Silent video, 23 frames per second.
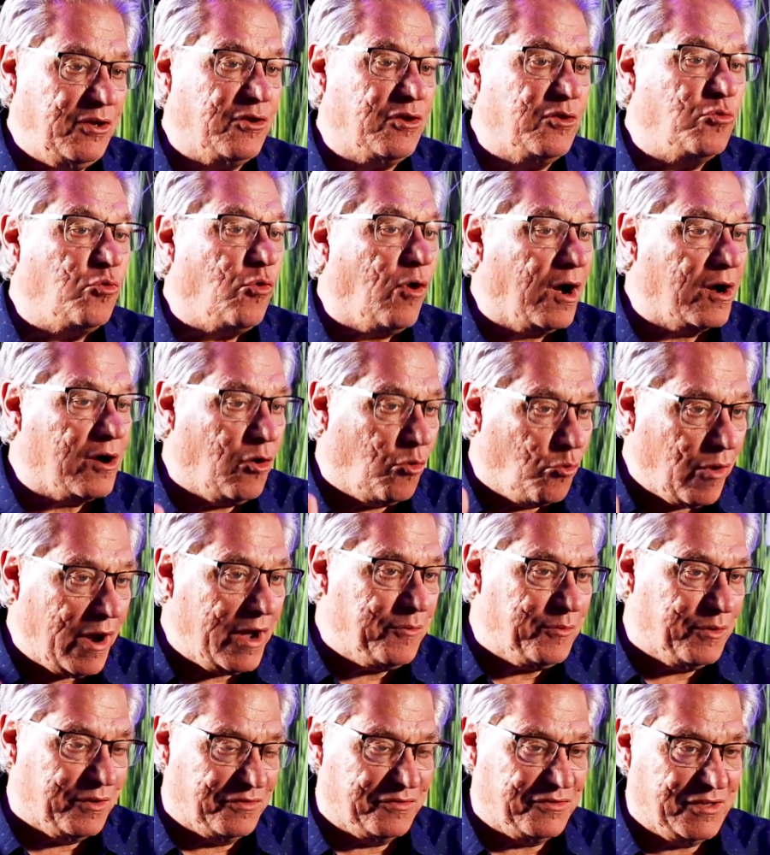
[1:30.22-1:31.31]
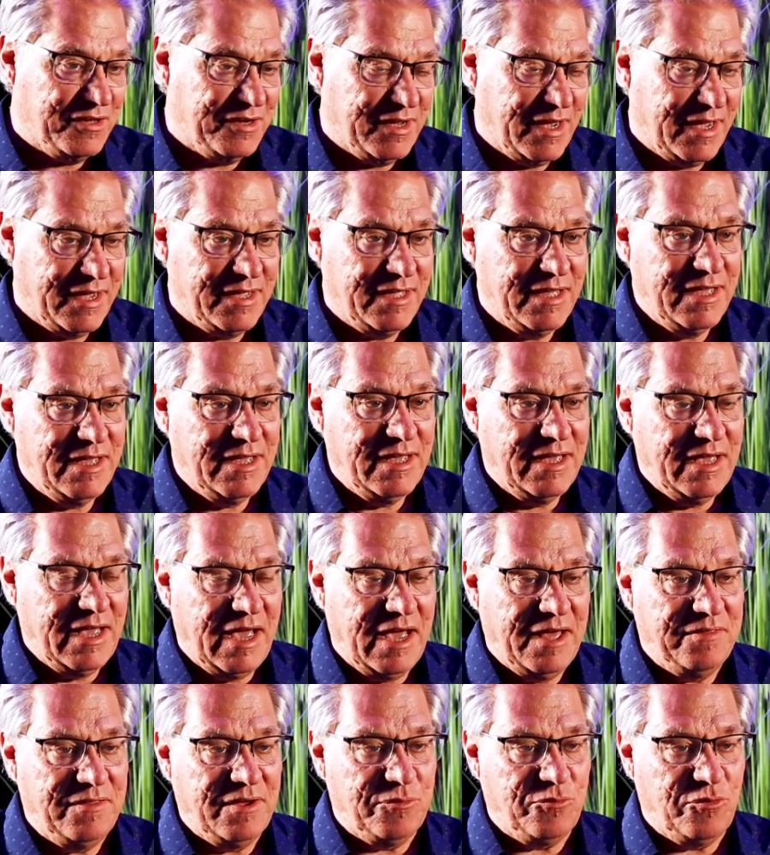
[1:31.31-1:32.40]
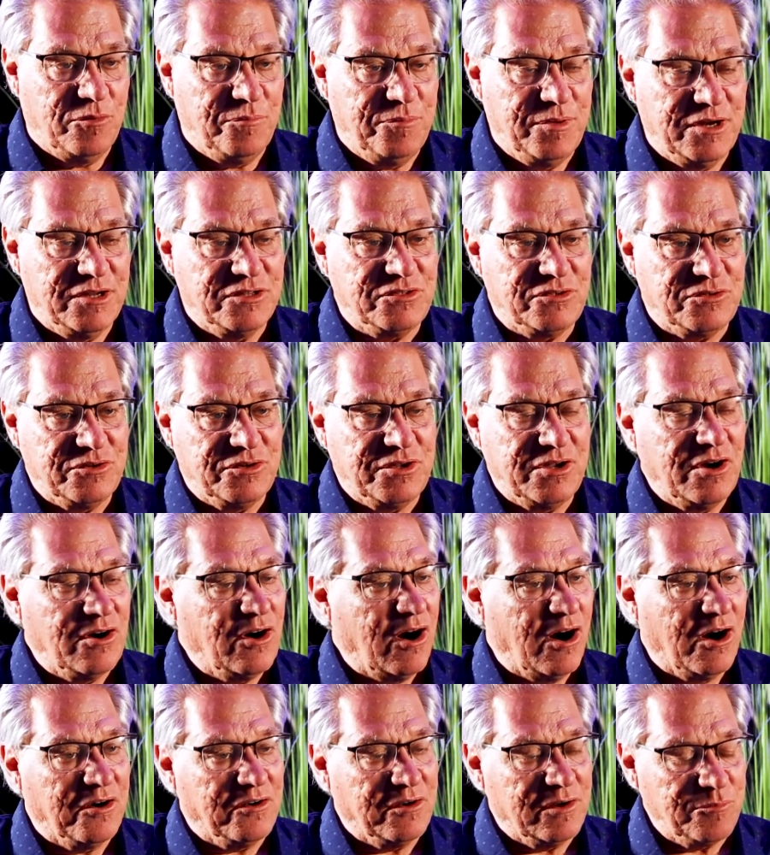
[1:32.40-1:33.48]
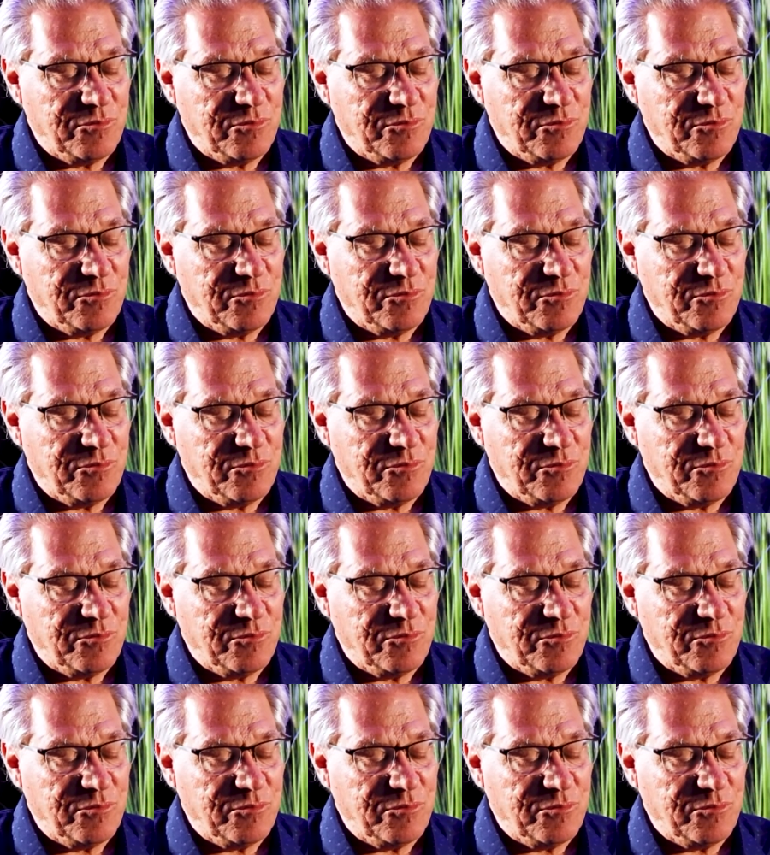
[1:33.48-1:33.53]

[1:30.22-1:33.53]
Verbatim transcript: you can walk away with today and that will minister to your heart.